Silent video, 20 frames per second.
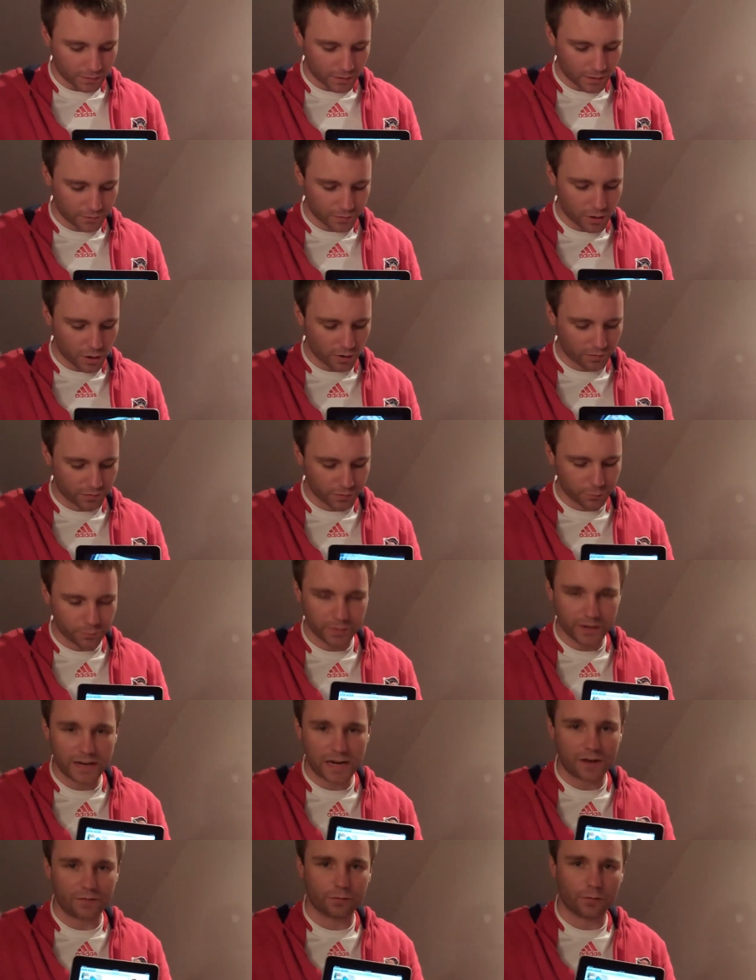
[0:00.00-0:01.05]
If you
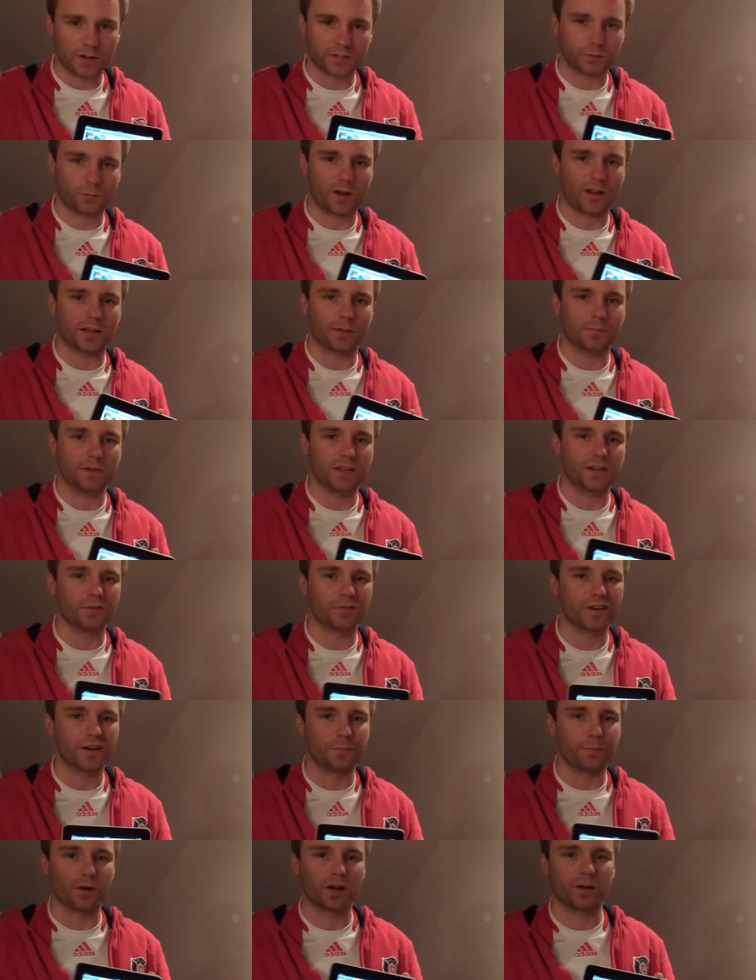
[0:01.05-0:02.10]
read every once in a while like me, you
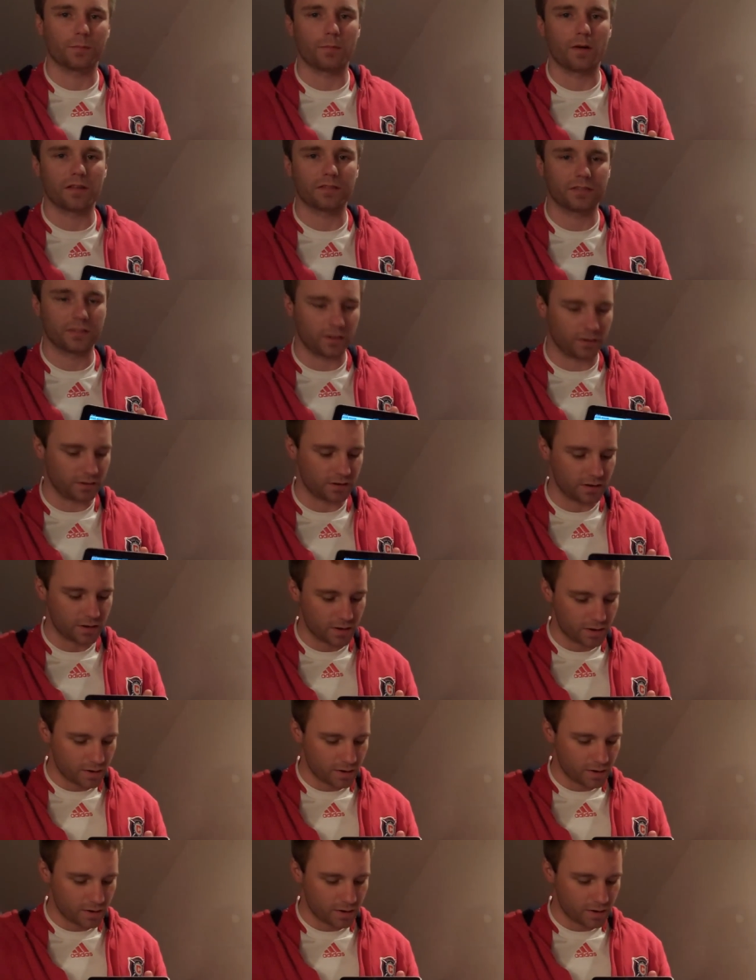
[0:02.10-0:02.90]
read a book a month and